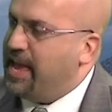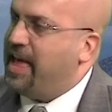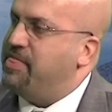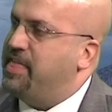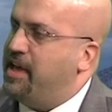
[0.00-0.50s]

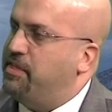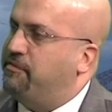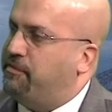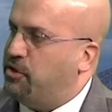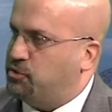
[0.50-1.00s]
and they're
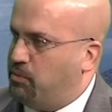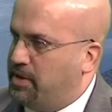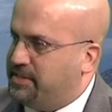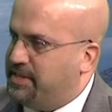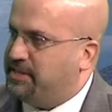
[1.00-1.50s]
the first
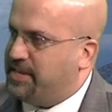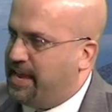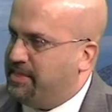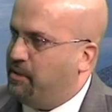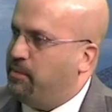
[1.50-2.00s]
ones to
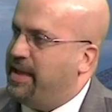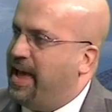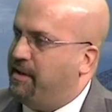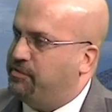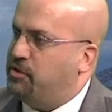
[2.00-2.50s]
say that we
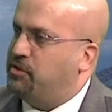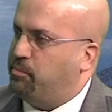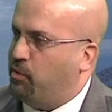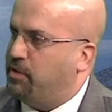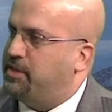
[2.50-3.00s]
have to
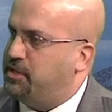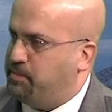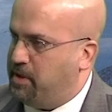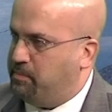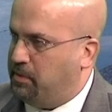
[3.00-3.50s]
deport these
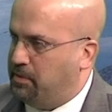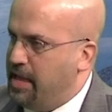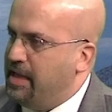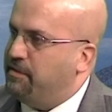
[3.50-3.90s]
people.